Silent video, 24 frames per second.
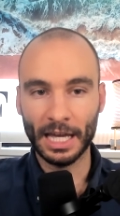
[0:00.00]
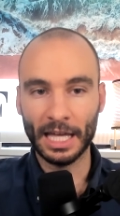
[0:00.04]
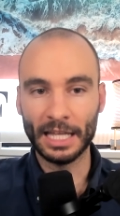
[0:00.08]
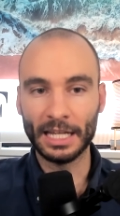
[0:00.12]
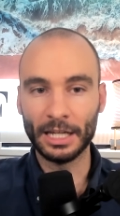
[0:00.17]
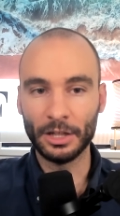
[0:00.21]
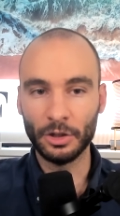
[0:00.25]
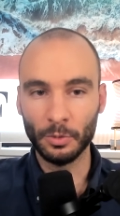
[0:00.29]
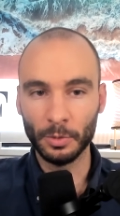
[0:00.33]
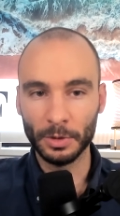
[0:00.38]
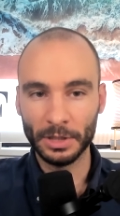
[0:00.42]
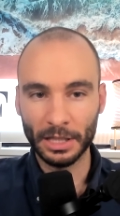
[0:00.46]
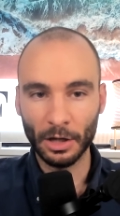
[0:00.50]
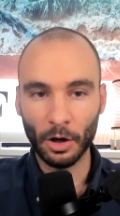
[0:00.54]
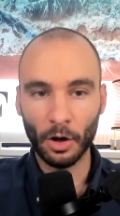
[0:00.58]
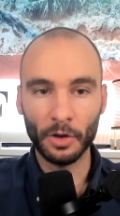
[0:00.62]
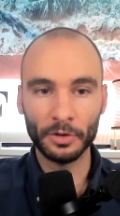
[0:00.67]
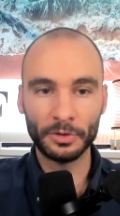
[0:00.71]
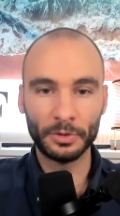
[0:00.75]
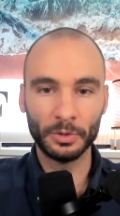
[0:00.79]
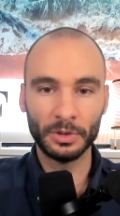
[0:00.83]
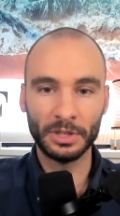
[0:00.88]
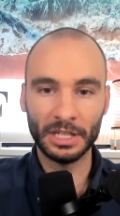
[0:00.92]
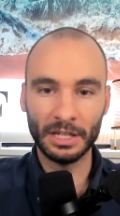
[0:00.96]
and then you
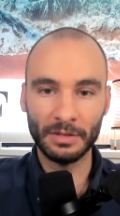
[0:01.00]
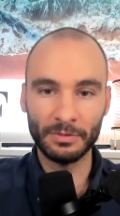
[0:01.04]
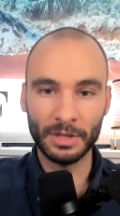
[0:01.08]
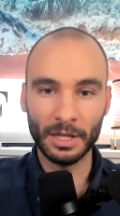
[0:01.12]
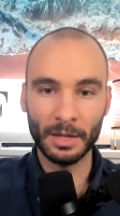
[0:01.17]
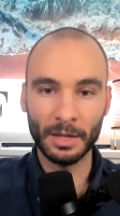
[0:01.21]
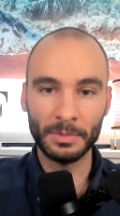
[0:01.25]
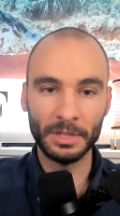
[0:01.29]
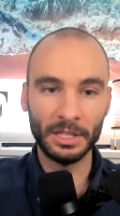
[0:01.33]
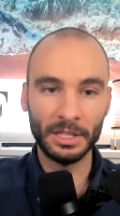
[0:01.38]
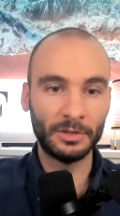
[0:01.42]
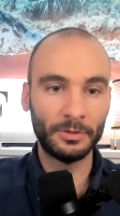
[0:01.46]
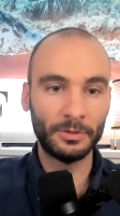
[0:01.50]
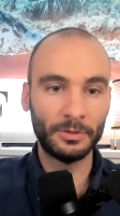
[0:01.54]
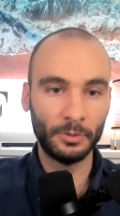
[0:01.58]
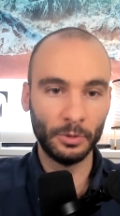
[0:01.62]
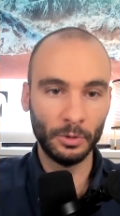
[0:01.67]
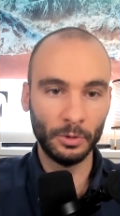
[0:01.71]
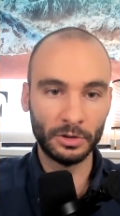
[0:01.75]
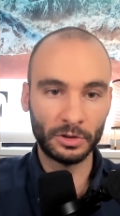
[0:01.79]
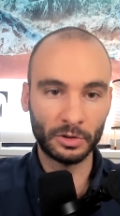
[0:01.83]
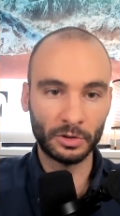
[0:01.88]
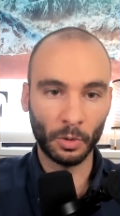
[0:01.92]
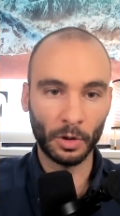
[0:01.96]
also give them these
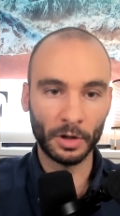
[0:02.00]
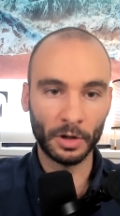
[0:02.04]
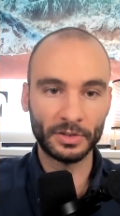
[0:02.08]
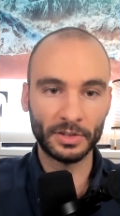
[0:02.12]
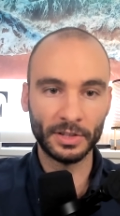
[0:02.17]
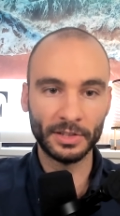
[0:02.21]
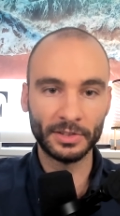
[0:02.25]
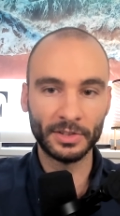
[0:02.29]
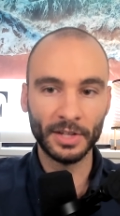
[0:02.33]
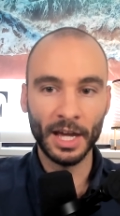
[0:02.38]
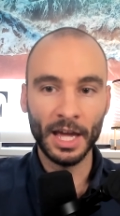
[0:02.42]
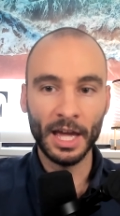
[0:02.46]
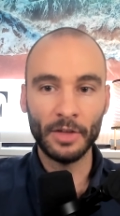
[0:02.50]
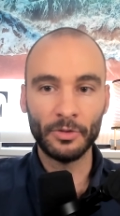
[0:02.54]
food sources,